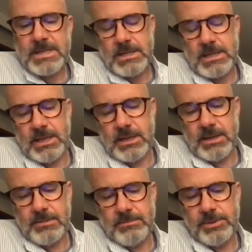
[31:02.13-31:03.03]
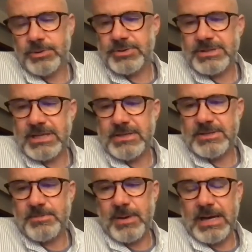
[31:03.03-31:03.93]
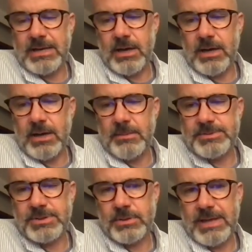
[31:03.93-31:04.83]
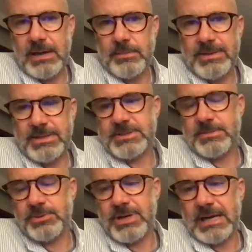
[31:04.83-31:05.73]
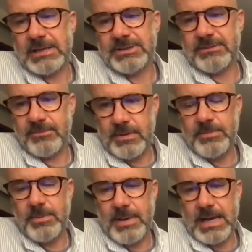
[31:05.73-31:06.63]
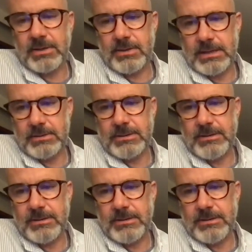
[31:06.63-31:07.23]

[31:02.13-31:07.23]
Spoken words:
you'll see the spike up. So that'll be the subtraction from the background.